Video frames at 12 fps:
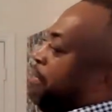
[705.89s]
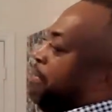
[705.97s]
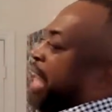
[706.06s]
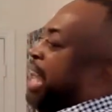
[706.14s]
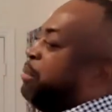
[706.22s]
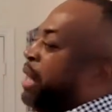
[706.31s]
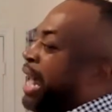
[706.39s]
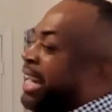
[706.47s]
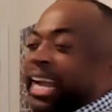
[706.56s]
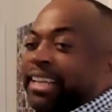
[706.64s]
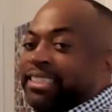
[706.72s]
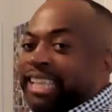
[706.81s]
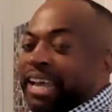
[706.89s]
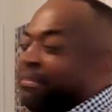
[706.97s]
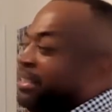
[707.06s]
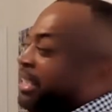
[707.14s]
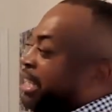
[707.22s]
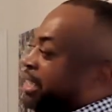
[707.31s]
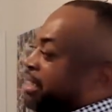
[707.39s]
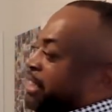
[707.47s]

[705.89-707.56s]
They were at 870.